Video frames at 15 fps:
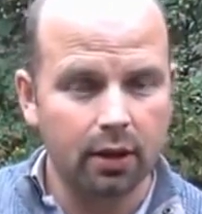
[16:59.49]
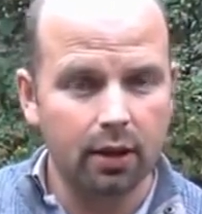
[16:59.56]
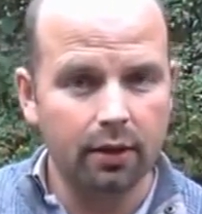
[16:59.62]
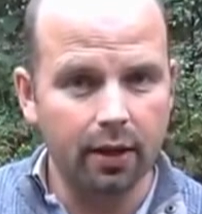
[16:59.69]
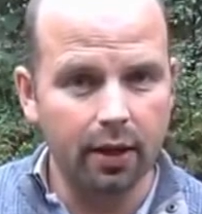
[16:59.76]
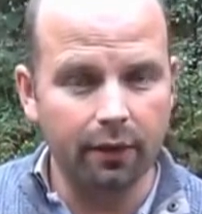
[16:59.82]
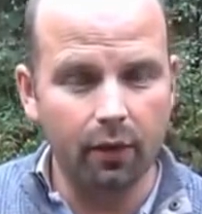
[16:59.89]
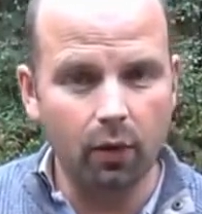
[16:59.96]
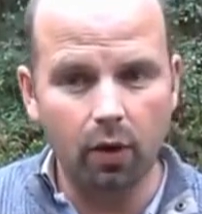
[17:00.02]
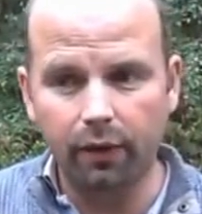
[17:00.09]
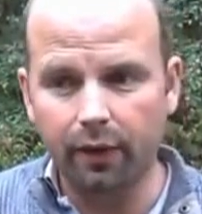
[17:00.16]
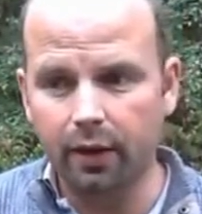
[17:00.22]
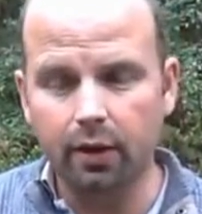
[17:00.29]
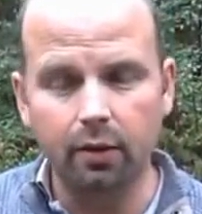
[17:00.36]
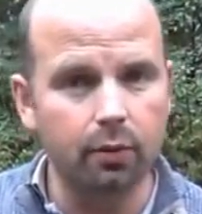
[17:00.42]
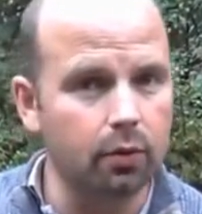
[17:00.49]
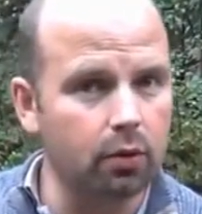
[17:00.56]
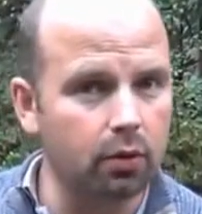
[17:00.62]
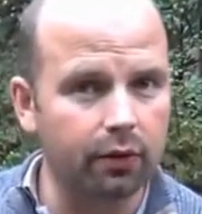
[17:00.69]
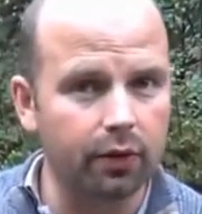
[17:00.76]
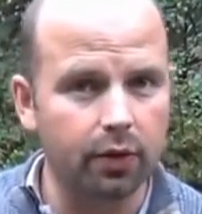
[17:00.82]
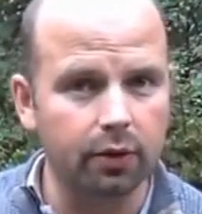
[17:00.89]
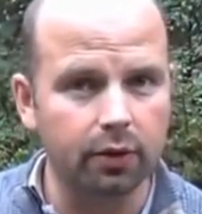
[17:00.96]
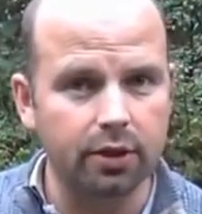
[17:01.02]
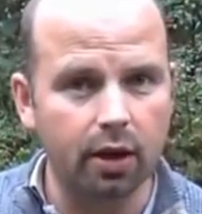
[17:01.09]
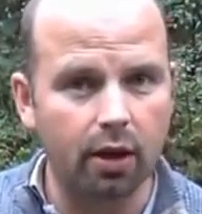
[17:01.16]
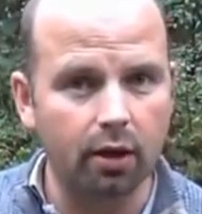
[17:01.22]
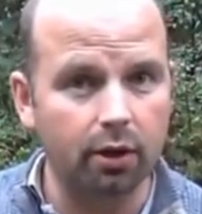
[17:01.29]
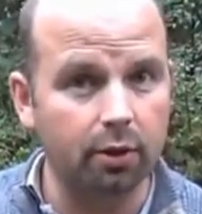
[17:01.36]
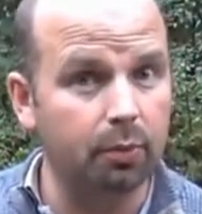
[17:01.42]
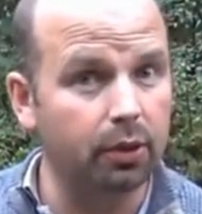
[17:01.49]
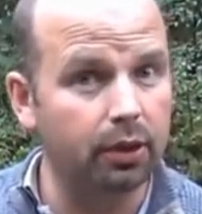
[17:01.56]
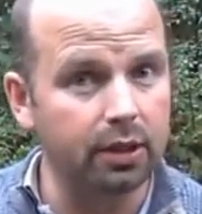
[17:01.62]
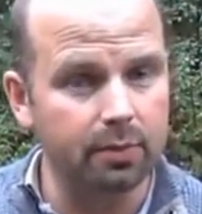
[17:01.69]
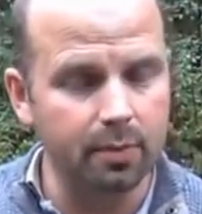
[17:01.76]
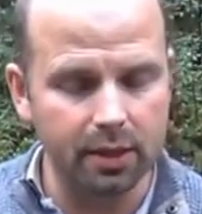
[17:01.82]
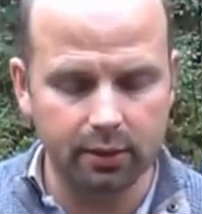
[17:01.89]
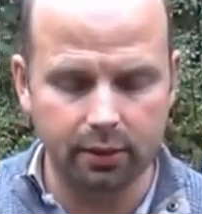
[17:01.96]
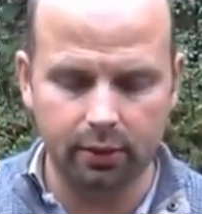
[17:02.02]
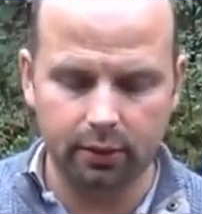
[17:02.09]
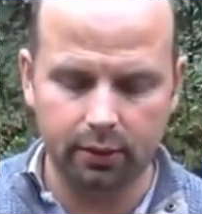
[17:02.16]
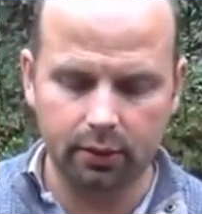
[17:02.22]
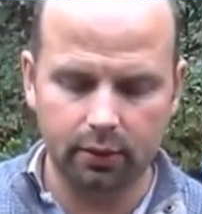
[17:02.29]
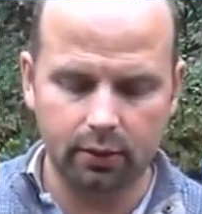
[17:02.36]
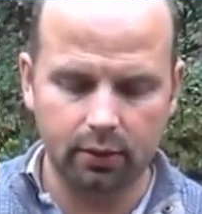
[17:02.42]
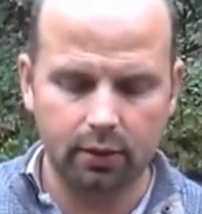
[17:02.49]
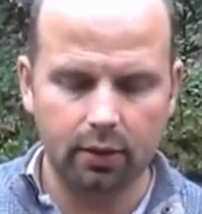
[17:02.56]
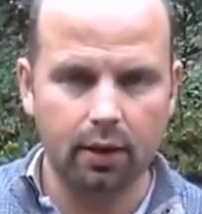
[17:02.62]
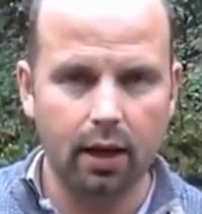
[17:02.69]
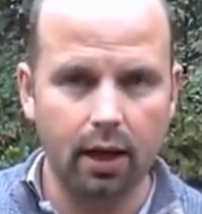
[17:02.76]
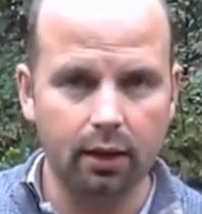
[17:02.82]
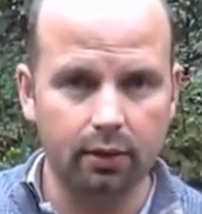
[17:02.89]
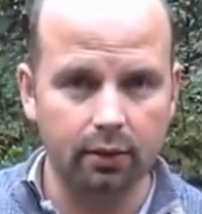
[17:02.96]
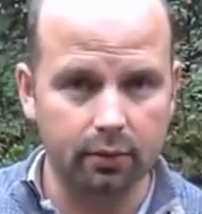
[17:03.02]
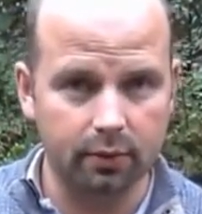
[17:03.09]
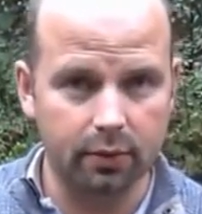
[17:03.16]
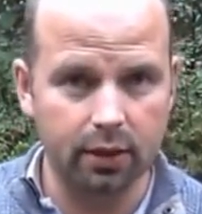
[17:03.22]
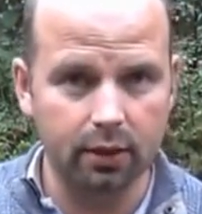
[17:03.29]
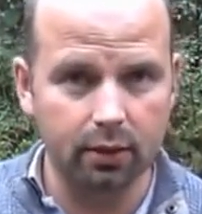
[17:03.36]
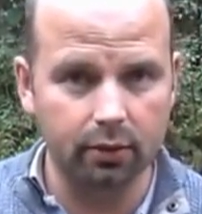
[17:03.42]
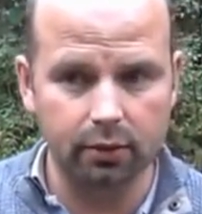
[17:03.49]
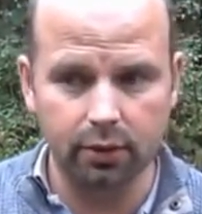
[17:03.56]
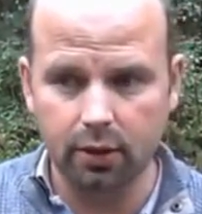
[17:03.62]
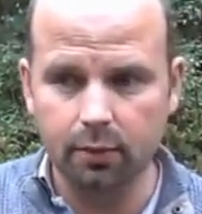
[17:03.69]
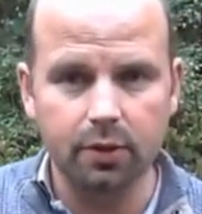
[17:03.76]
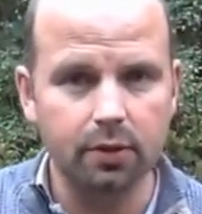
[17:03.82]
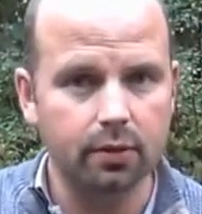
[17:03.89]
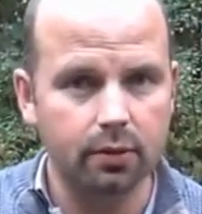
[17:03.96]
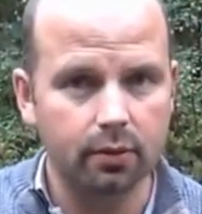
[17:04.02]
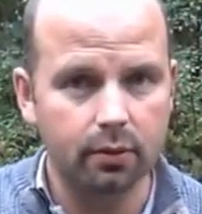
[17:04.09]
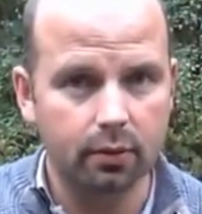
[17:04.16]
And therefore, if I hear him go over a good target but he's missed it, I can say, look James,